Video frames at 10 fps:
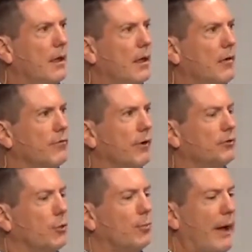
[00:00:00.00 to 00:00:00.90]
And
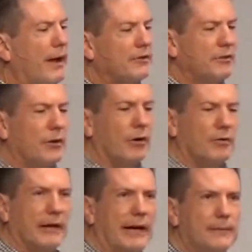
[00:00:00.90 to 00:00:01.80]
friends, when Patterson
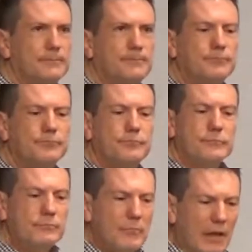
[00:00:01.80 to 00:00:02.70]
heard that,
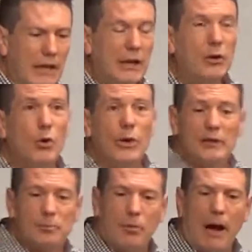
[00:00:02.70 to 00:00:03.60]
he knew
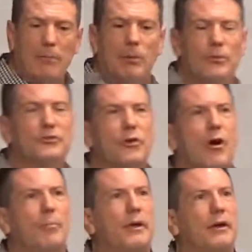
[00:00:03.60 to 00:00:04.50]
his problem was
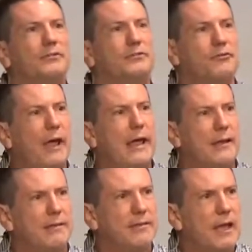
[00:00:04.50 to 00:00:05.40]
solved because
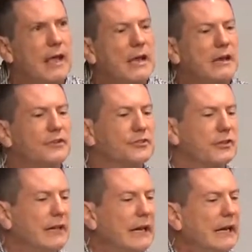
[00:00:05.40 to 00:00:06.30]
faith is
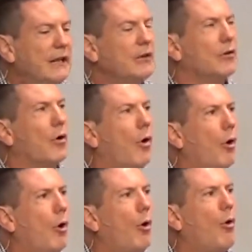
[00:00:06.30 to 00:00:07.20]
leaning your
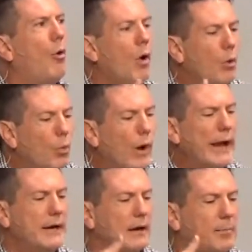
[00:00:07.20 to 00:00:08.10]
whole
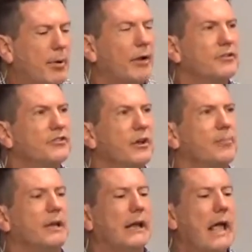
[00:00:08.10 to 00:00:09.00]
weight upon something.